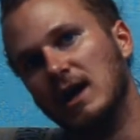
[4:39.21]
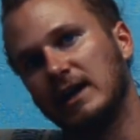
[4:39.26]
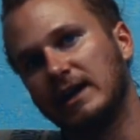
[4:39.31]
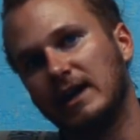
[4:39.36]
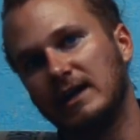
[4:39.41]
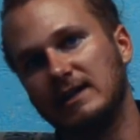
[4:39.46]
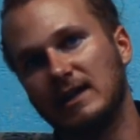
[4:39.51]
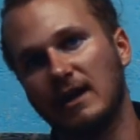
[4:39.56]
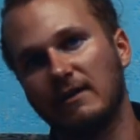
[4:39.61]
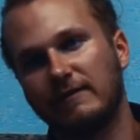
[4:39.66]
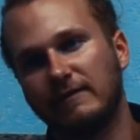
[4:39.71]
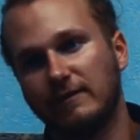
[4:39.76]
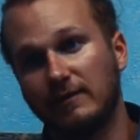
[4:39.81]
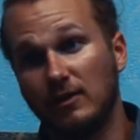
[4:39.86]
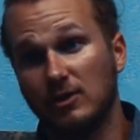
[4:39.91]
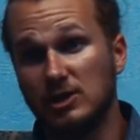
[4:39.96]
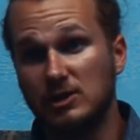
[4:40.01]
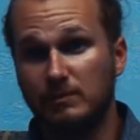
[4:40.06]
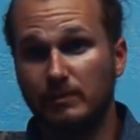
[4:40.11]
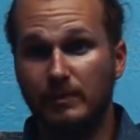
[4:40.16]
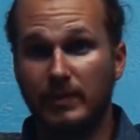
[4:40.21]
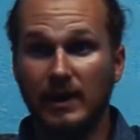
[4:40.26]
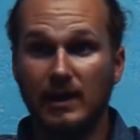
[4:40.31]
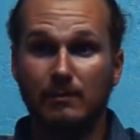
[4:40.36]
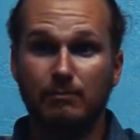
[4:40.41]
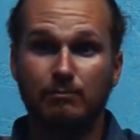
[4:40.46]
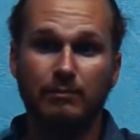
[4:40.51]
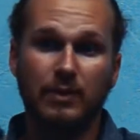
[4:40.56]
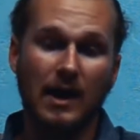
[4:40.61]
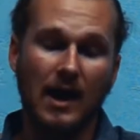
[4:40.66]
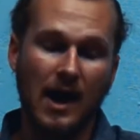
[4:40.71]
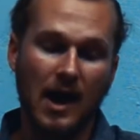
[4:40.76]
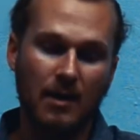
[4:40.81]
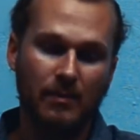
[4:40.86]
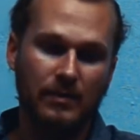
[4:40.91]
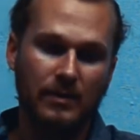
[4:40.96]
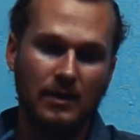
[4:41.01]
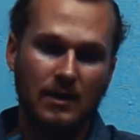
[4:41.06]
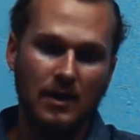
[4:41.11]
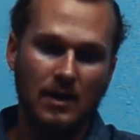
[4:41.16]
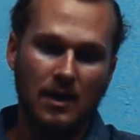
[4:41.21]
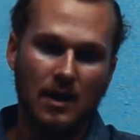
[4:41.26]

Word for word: Getting that first big pop